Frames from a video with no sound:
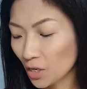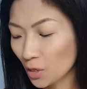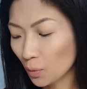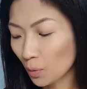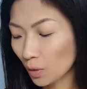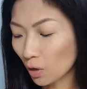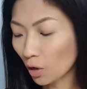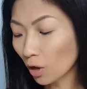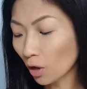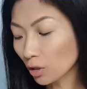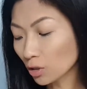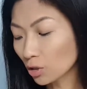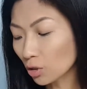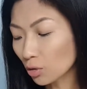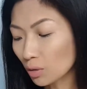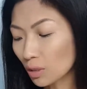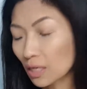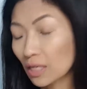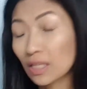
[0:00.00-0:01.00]
You will
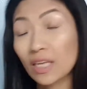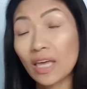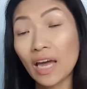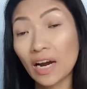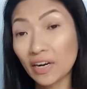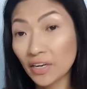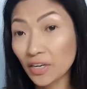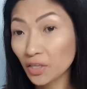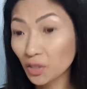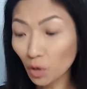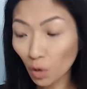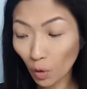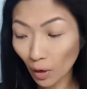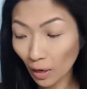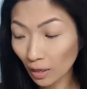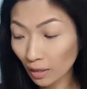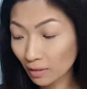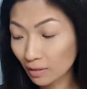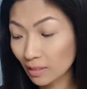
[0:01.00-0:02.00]
also need carrier
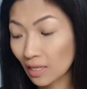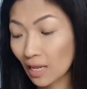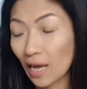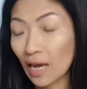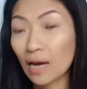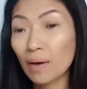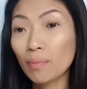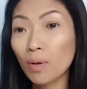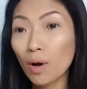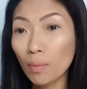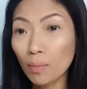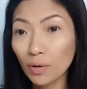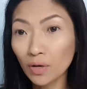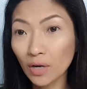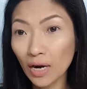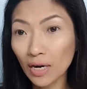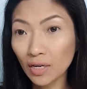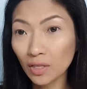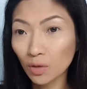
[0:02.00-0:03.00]
oils like
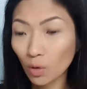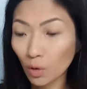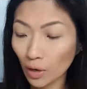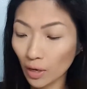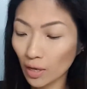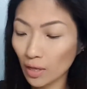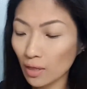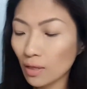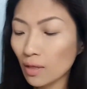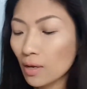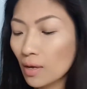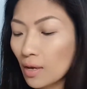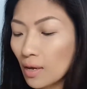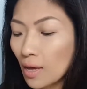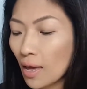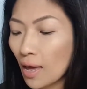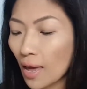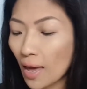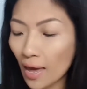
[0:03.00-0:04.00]
pomegranate oil
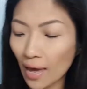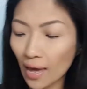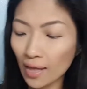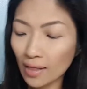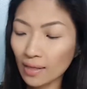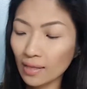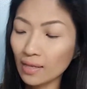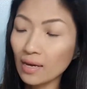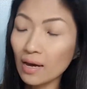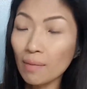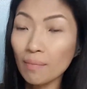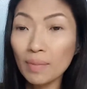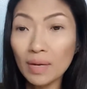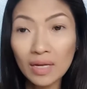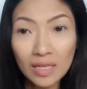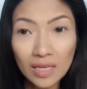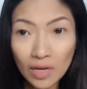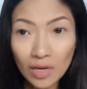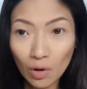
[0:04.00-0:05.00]
and
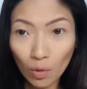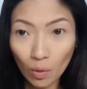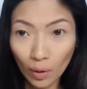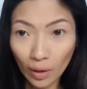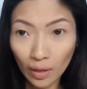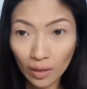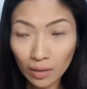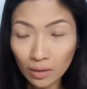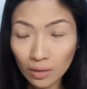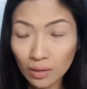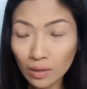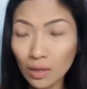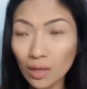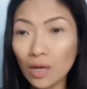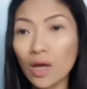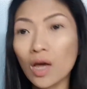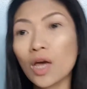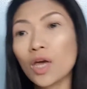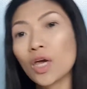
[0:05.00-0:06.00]
camellia oil.
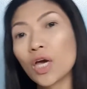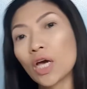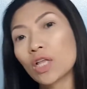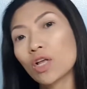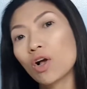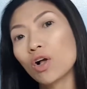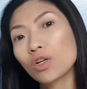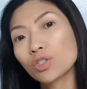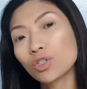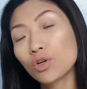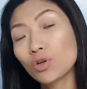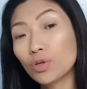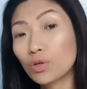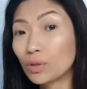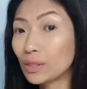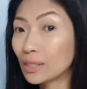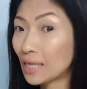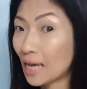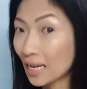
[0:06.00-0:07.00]
You can also
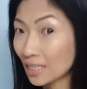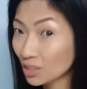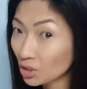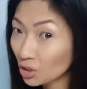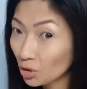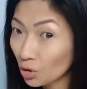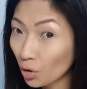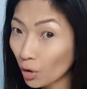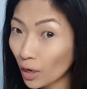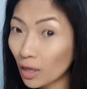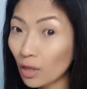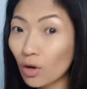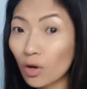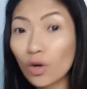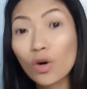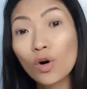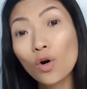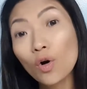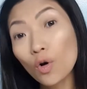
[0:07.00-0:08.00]
use castor oil
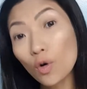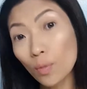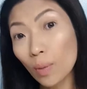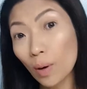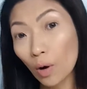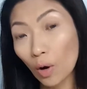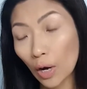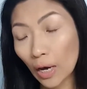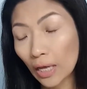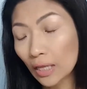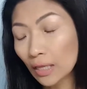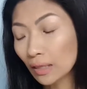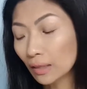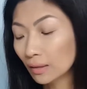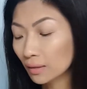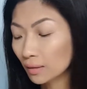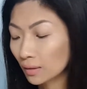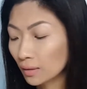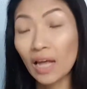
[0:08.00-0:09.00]
or jojoba oil.
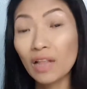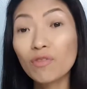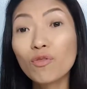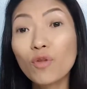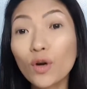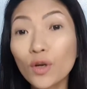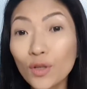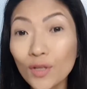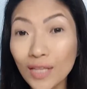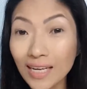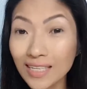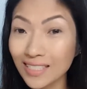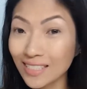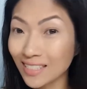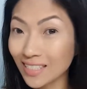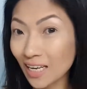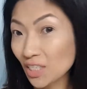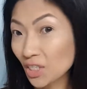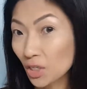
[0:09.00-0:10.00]
And for today's
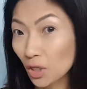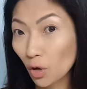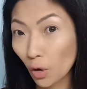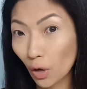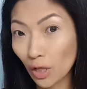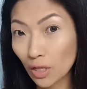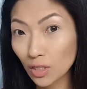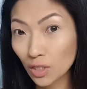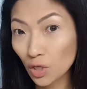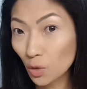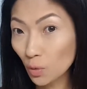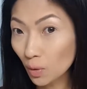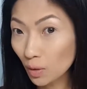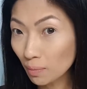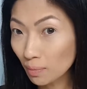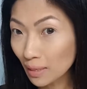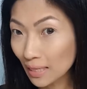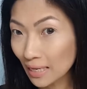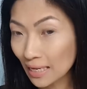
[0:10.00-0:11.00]
essential oils, you
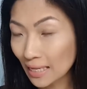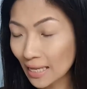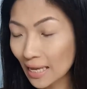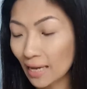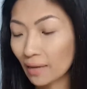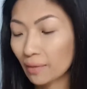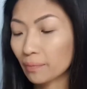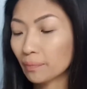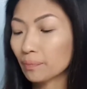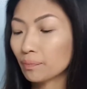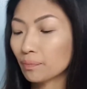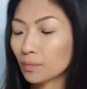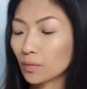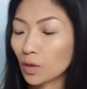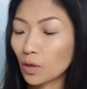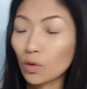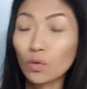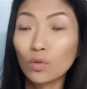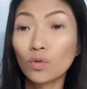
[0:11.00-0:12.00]
will be needing
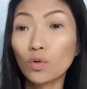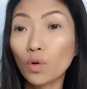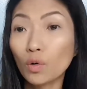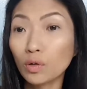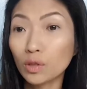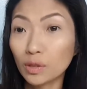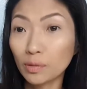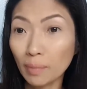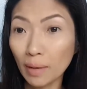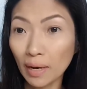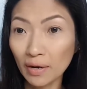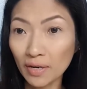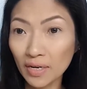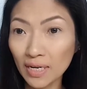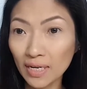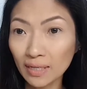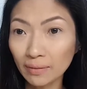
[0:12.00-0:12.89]
rosemary,